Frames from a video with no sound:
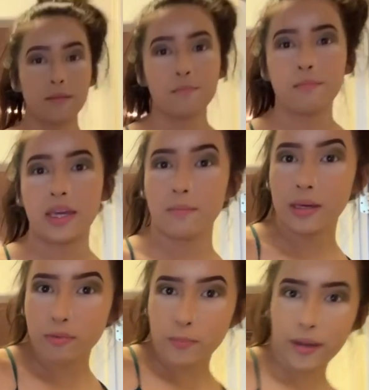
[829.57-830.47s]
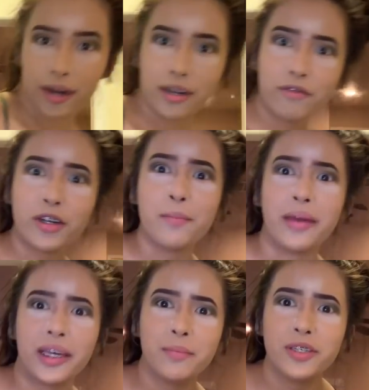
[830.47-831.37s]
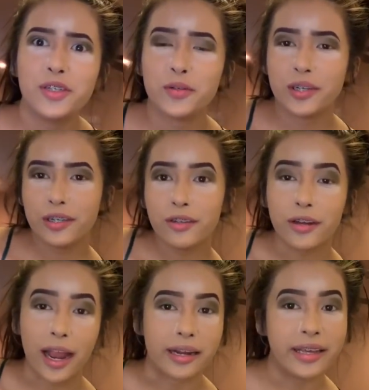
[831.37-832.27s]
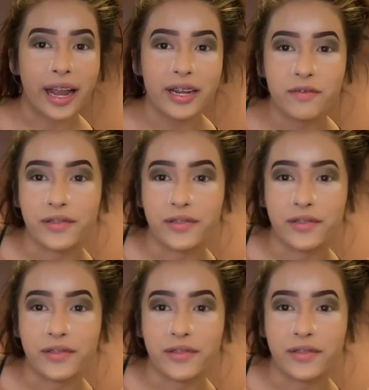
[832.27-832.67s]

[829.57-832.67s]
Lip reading: Need be prepared for a makeup tutorial or any kind of